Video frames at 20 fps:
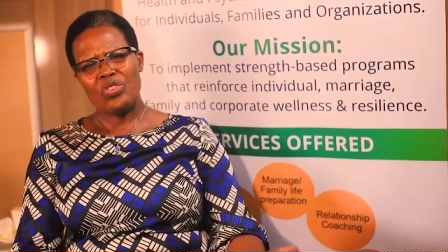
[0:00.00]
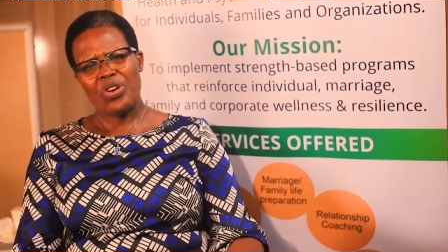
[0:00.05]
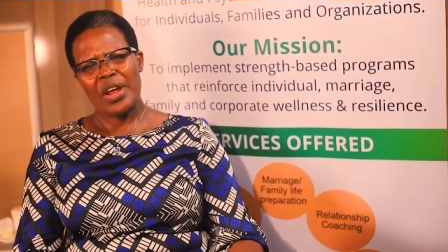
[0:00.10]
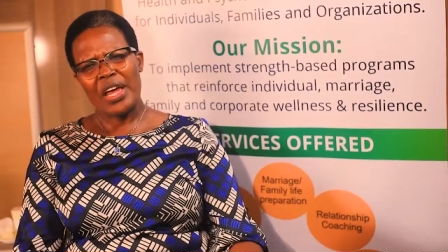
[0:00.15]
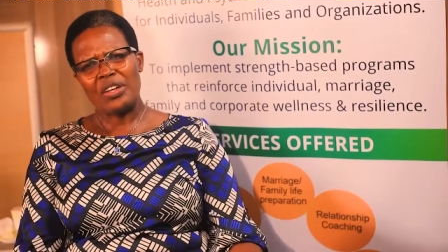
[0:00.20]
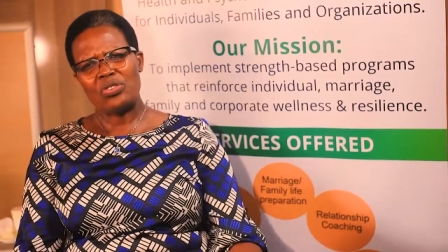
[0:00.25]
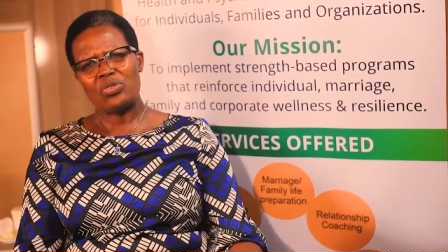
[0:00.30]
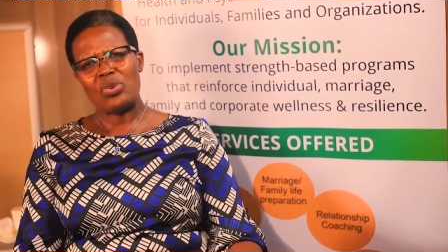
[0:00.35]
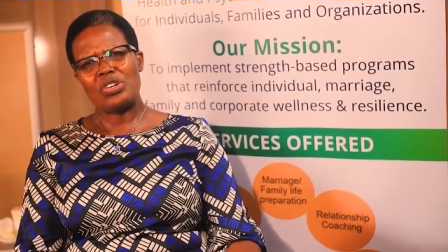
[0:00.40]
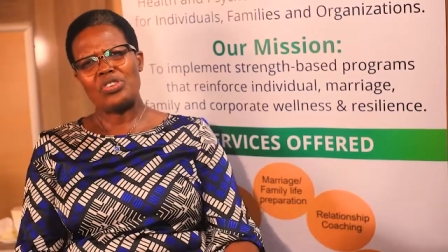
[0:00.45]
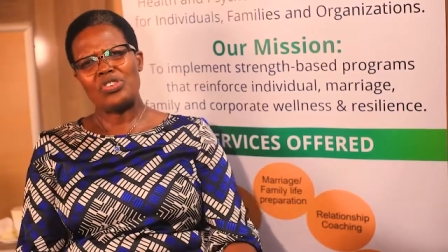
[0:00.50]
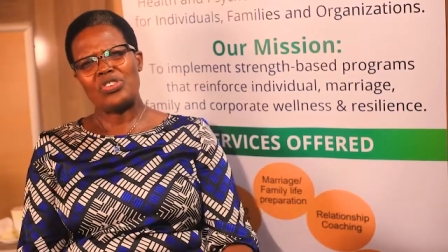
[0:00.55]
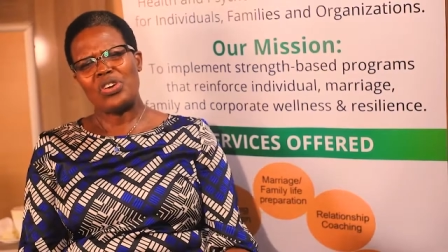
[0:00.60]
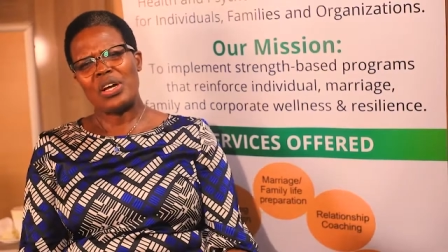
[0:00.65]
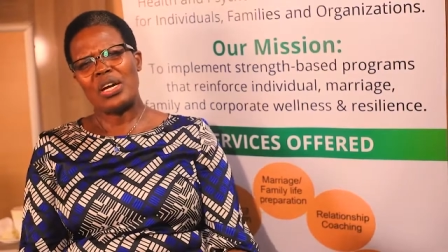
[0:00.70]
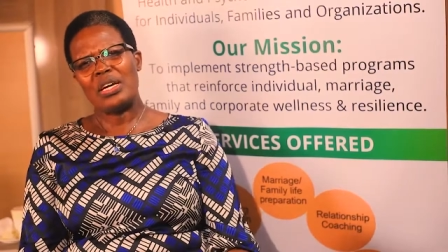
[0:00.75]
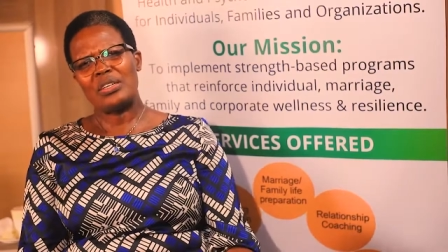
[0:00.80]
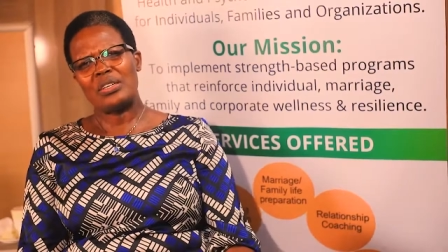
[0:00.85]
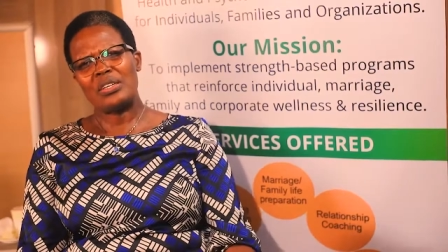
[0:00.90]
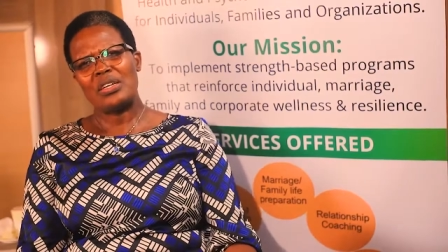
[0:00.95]
trying to
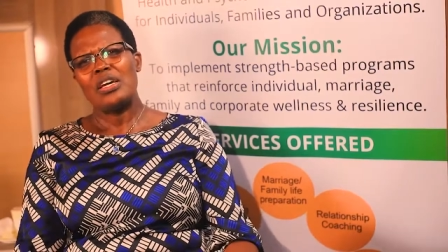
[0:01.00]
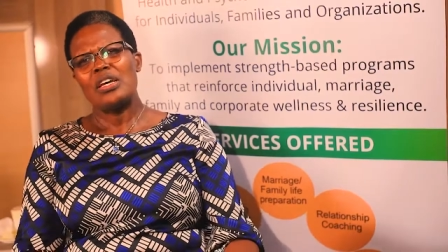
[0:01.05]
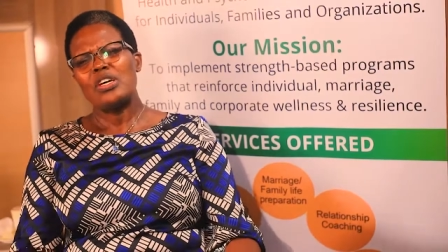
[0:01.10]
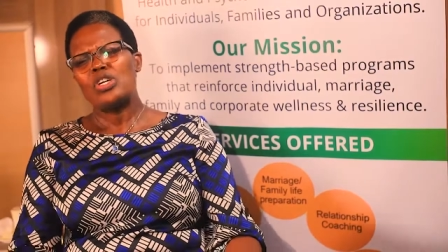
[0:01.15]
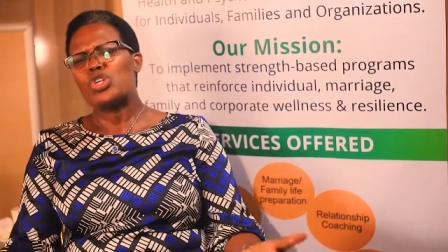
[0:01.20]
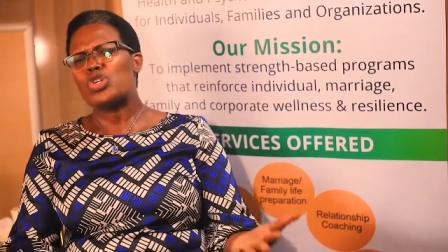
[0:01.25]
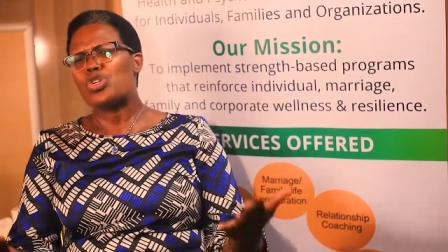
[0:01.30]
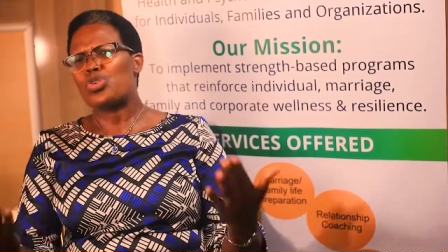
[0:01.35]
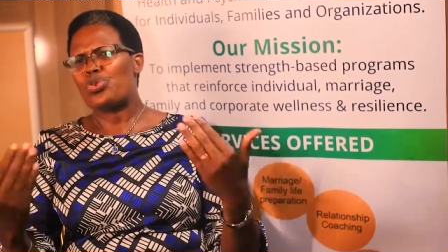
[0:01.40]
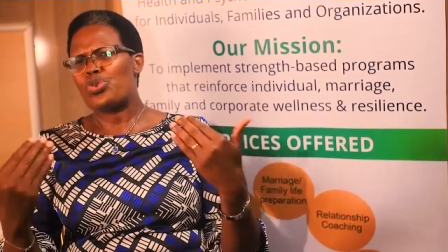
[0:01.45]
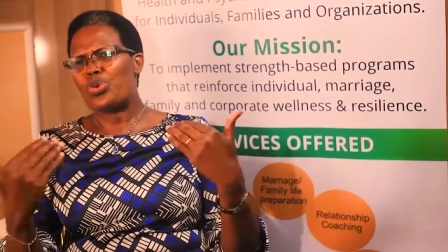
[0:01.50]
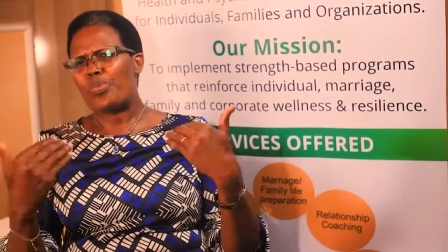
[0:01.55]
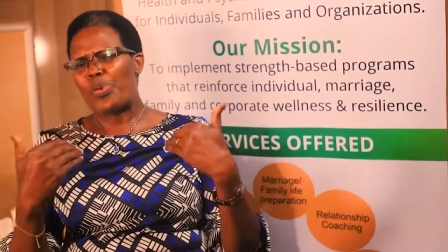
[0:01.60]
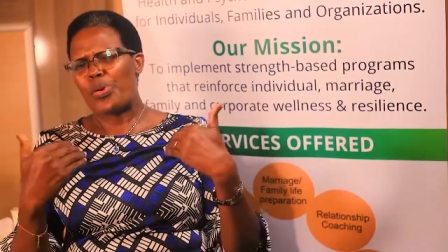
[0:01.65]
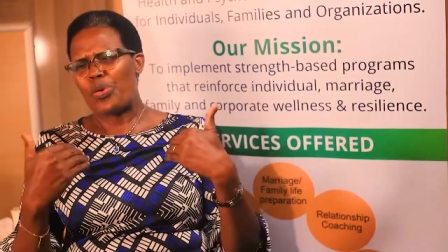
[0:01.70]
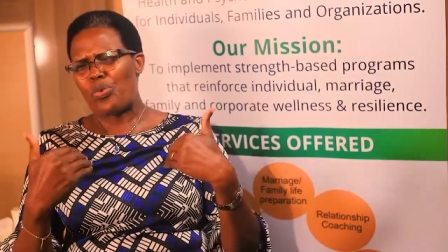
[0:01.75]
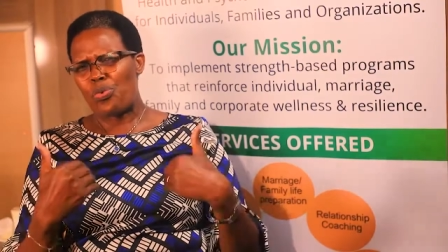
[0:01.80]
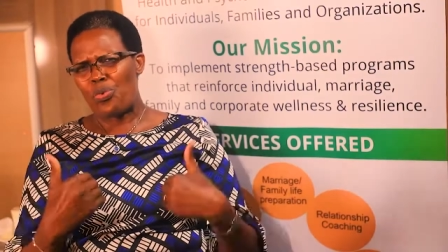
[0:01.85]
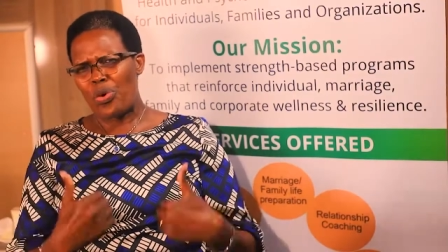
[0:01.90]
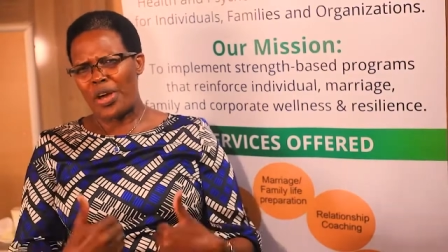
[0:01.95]
attract should
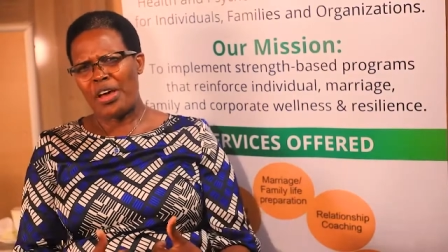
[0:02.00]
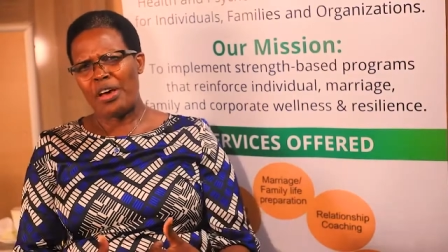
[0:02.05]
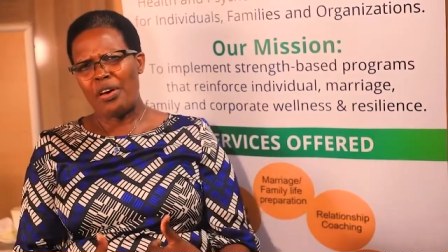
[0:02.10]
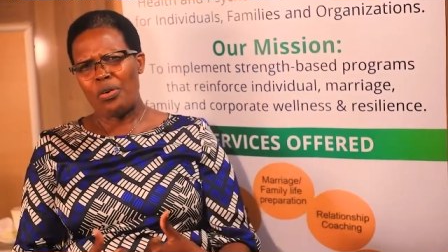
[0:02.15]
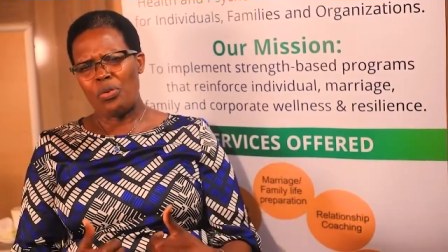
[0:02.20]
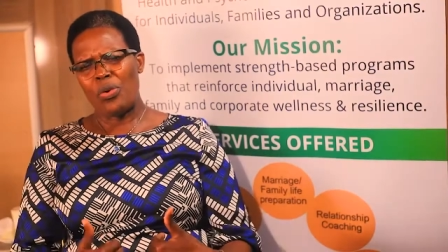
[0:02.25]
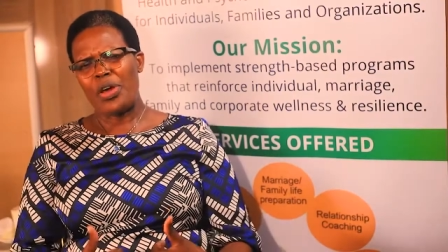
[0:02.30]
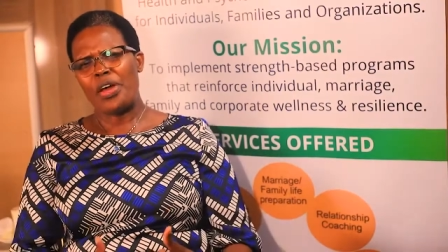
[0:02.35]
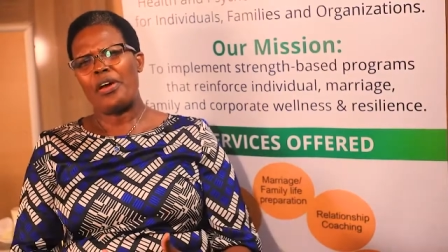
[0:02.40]
be aware